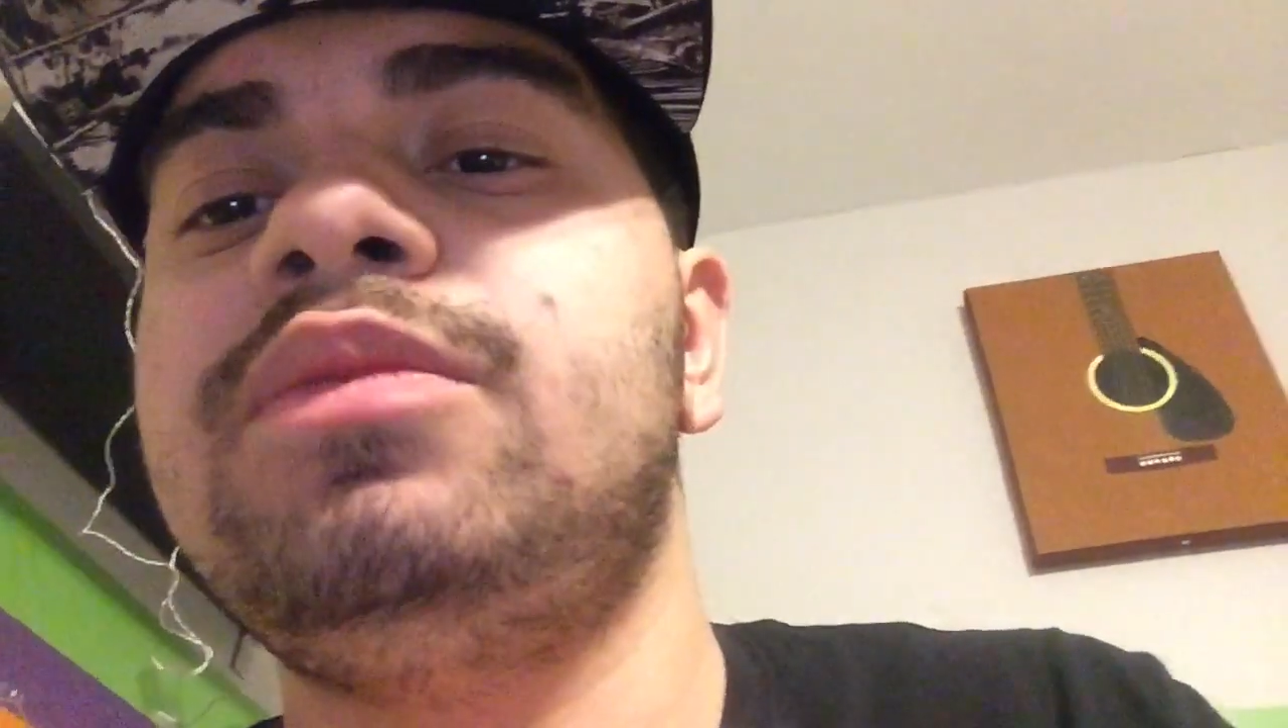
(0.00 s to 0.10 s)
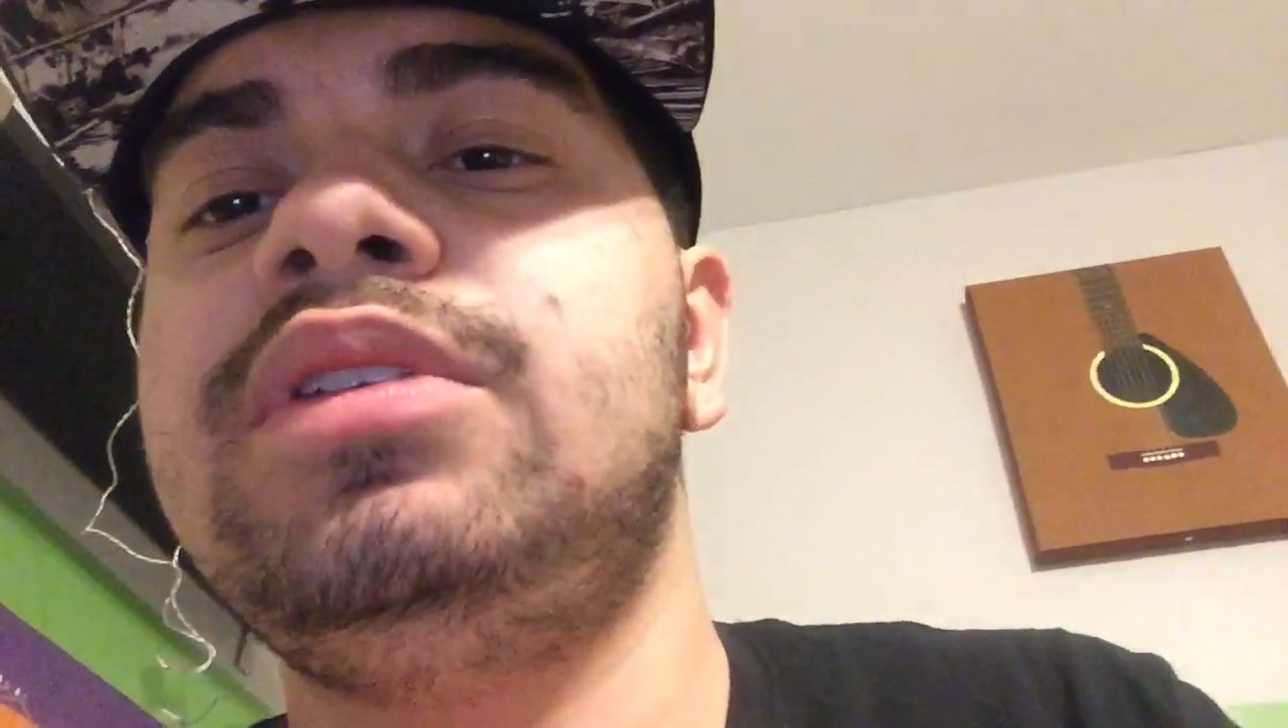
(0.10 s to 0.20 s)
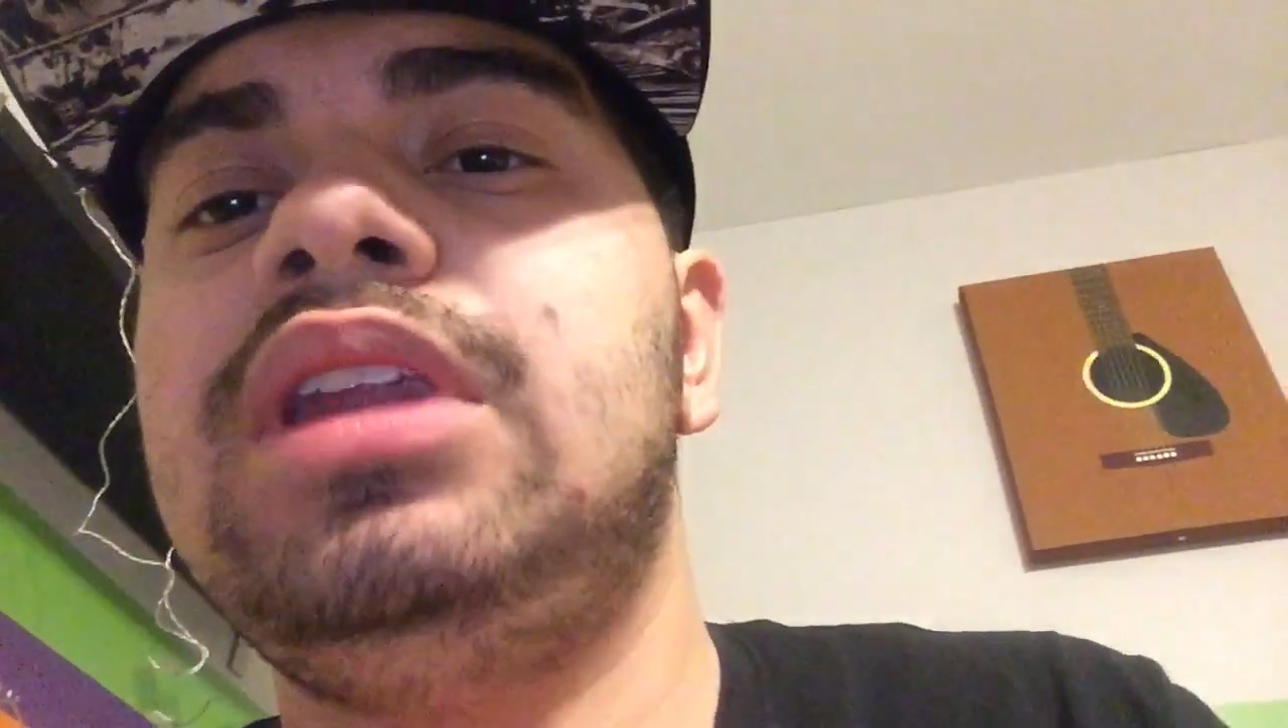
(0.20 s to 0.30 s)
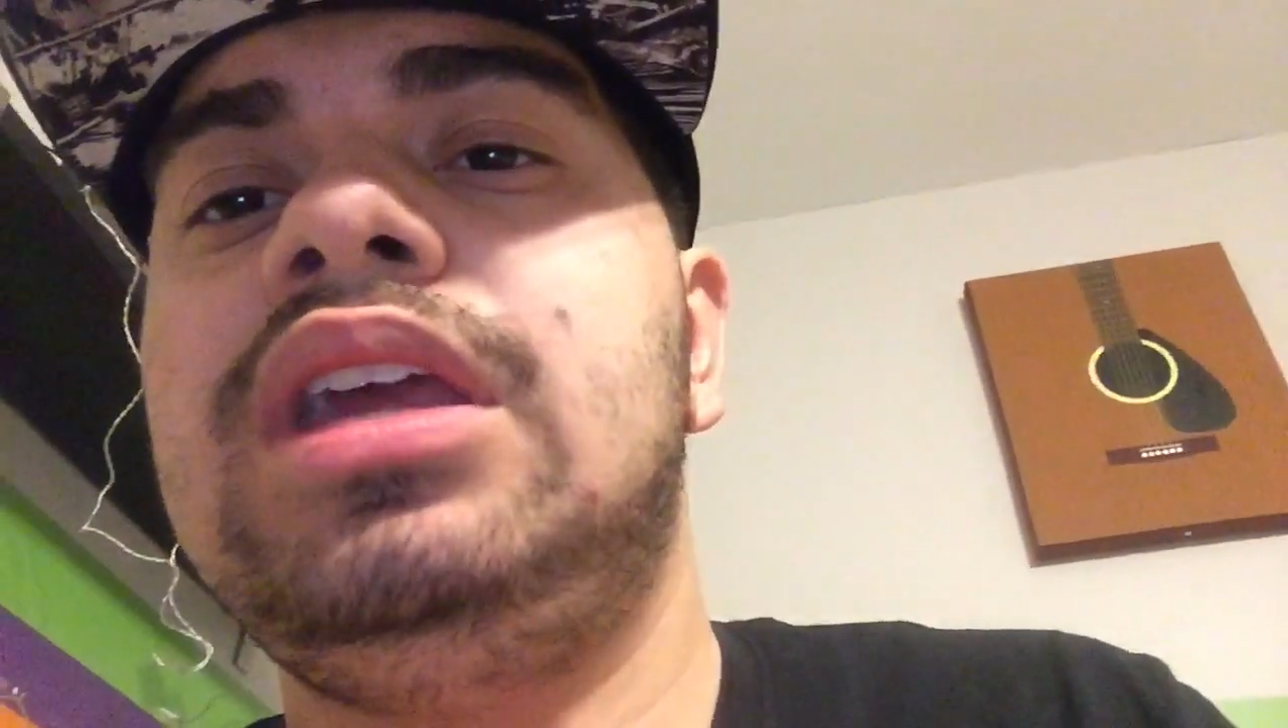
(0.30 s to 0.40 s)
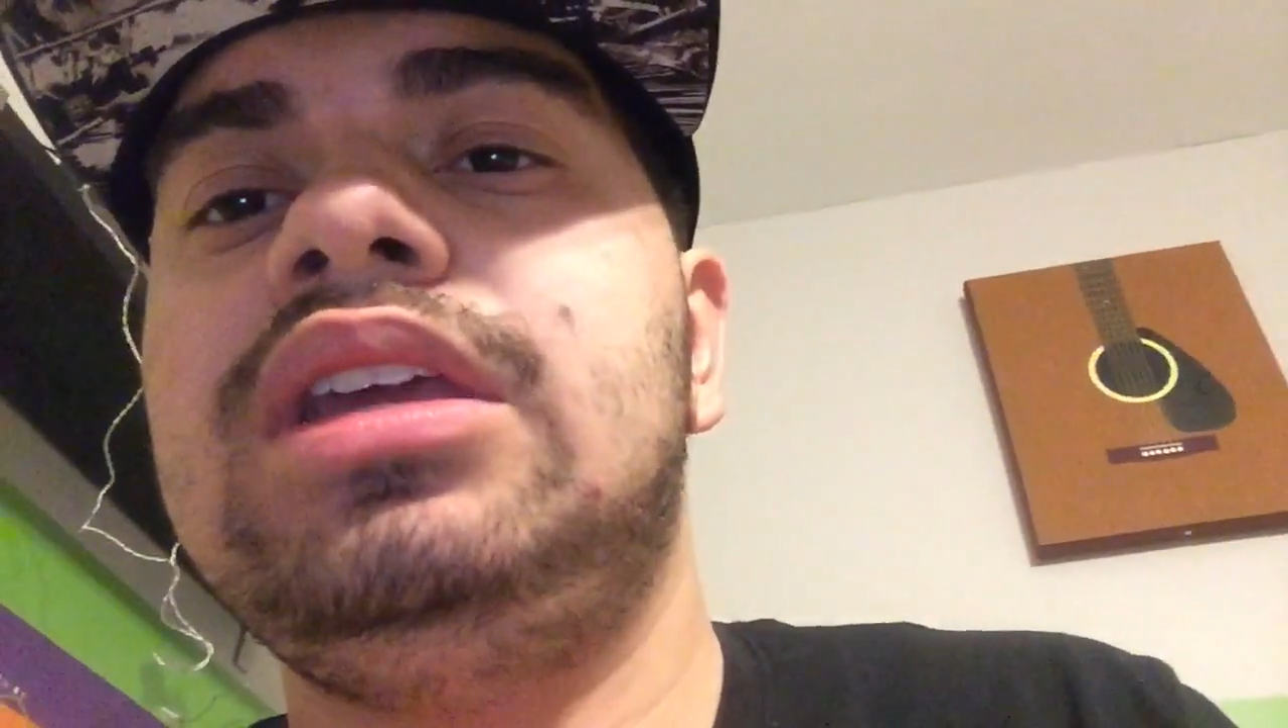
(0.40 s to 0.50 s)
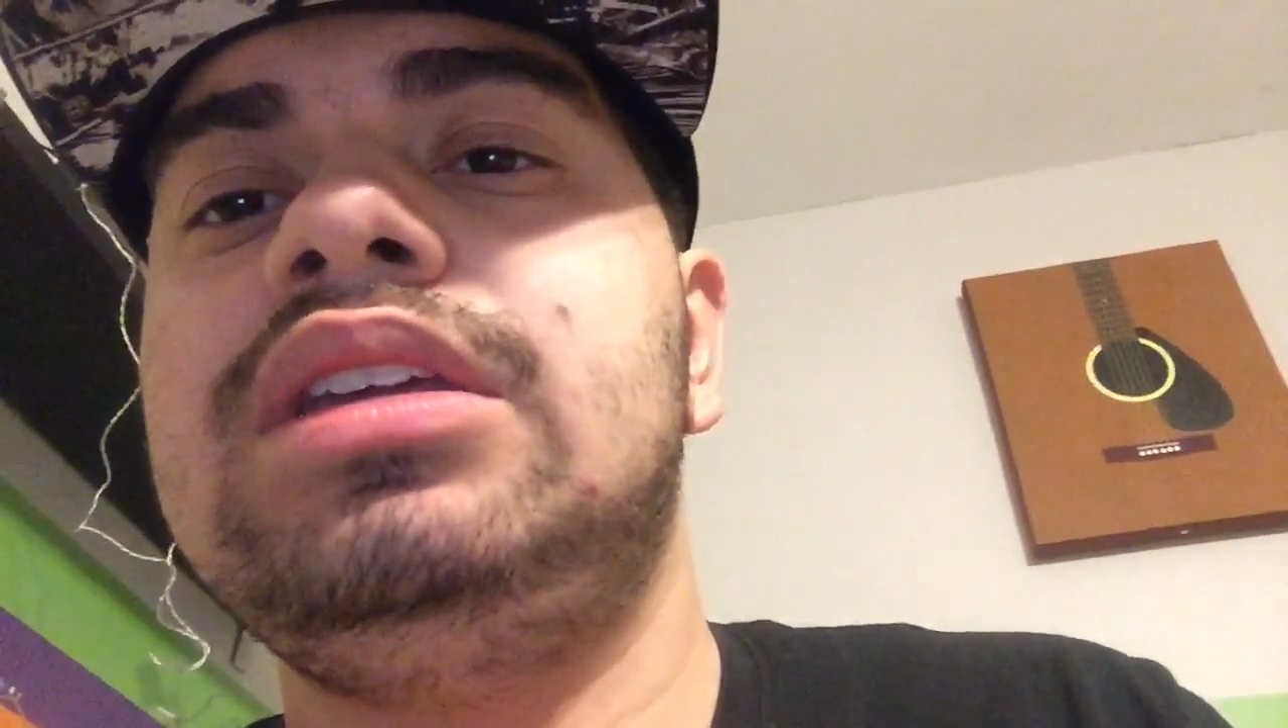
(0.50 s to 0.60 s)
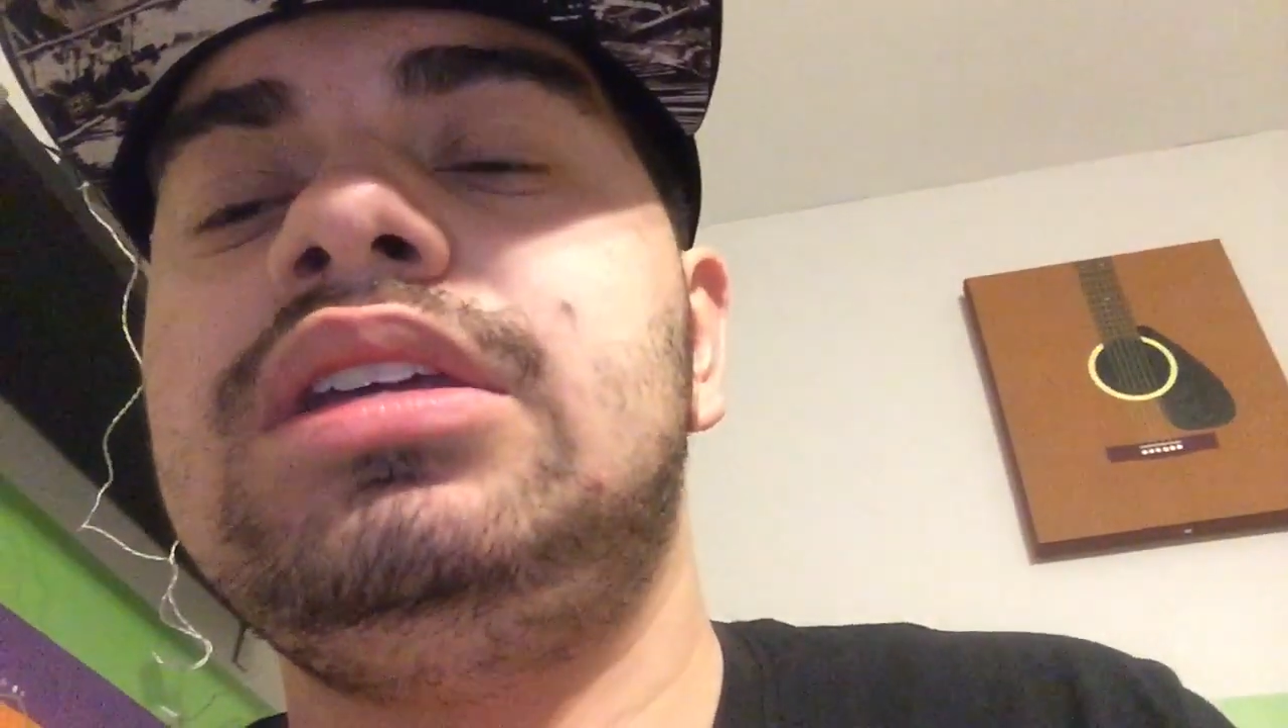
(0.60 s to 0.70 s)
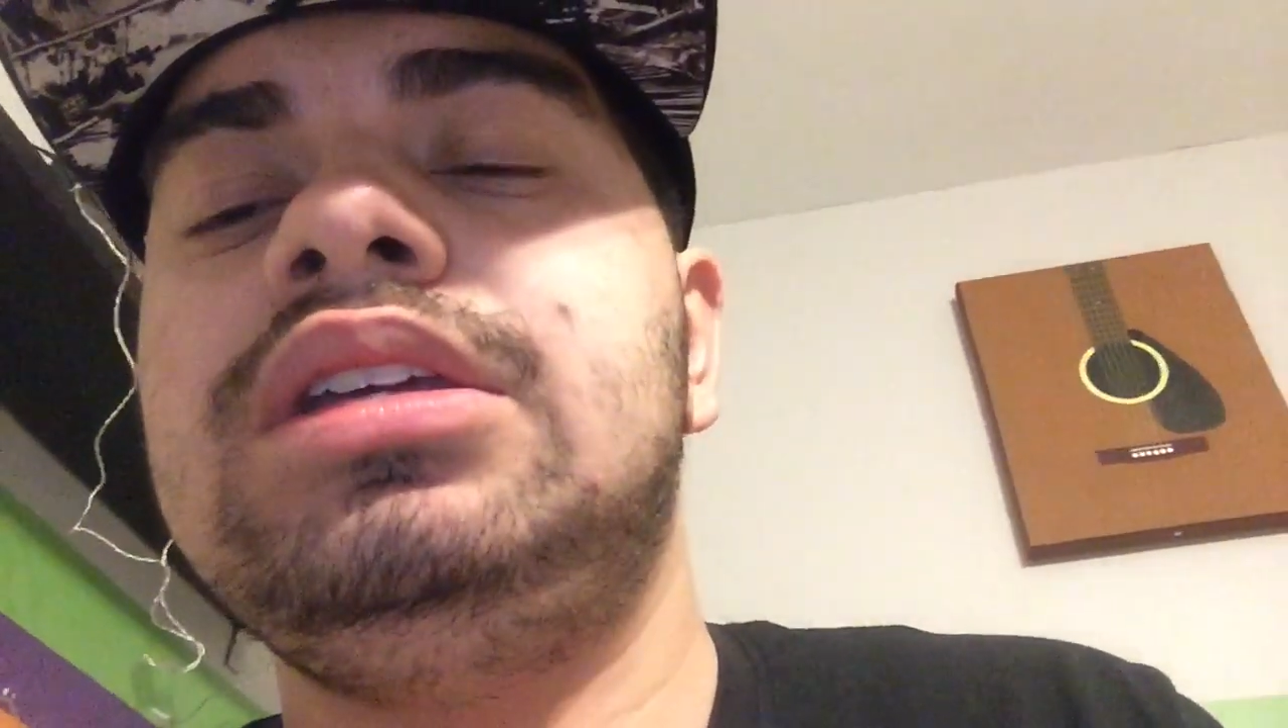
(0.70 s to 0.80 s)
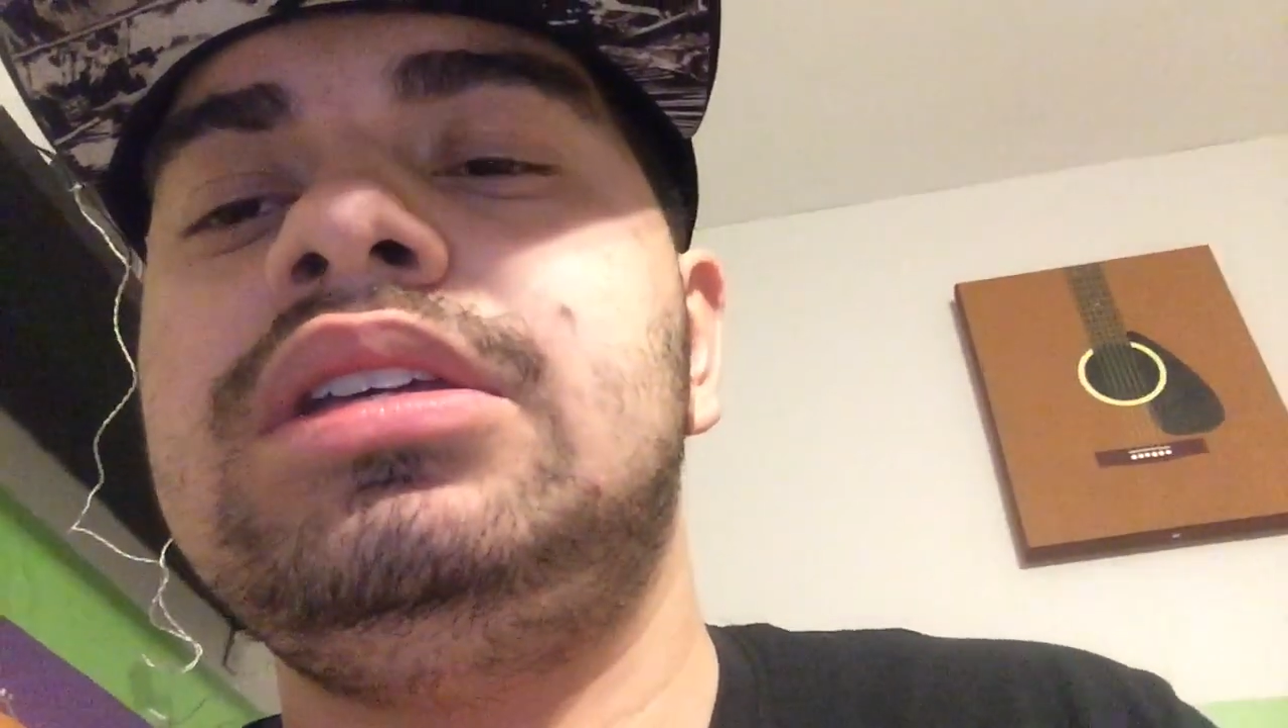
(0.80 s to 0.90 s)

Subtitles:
my day.